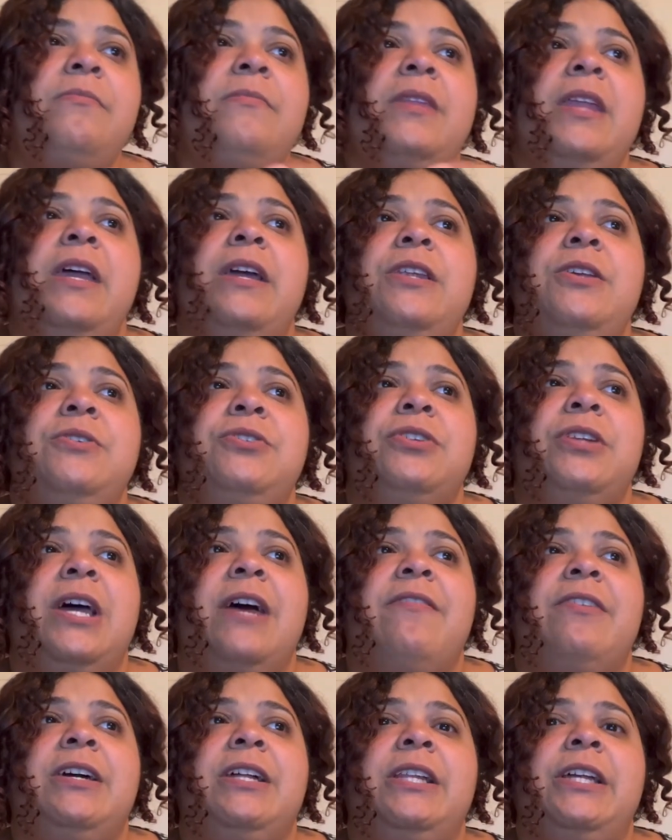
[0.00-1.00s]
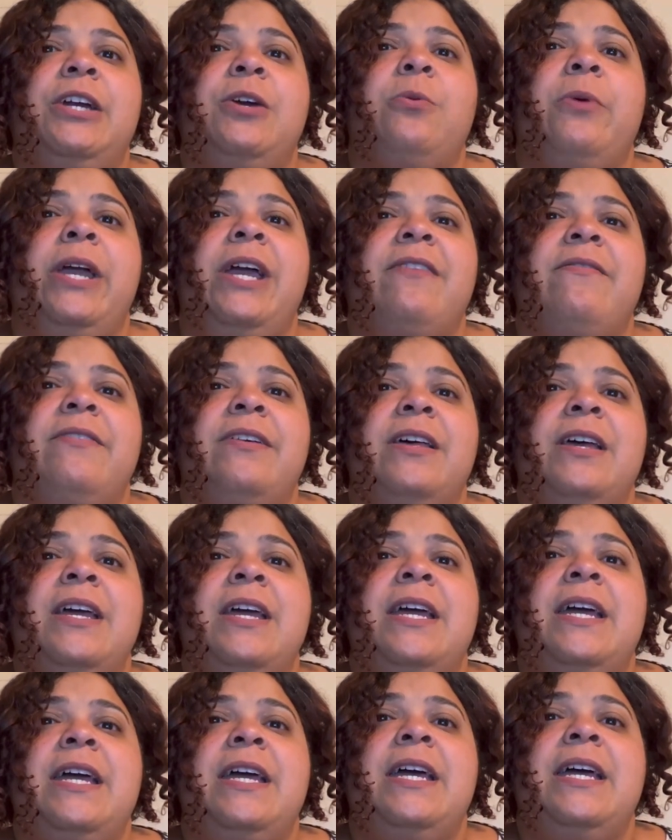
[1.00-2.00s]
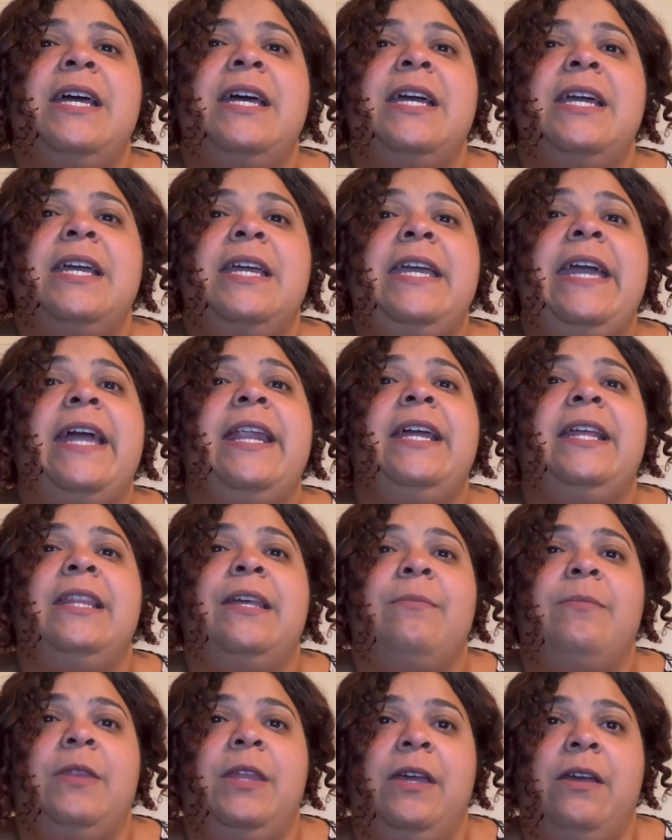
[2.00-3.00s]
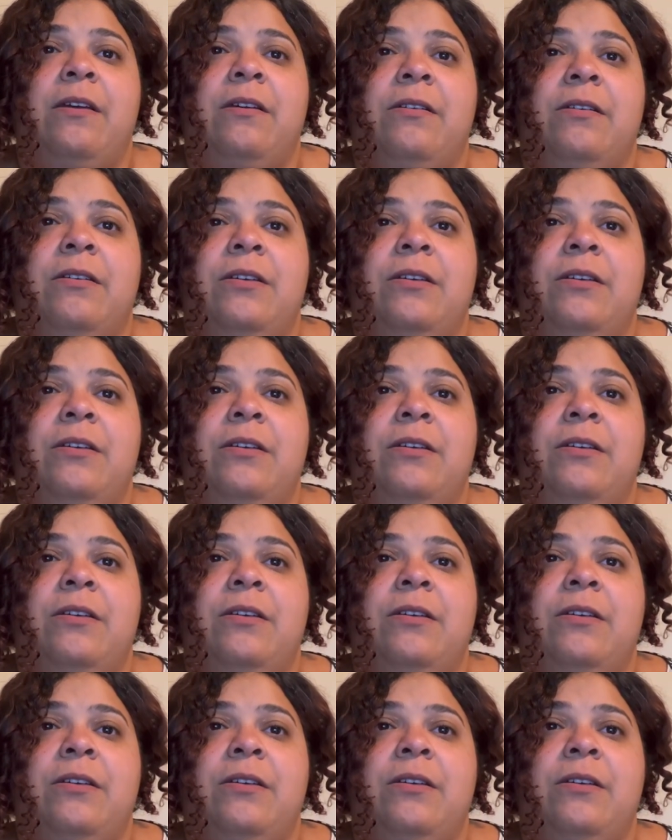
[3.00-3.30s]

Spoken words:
And you should have a clear way of getting them there,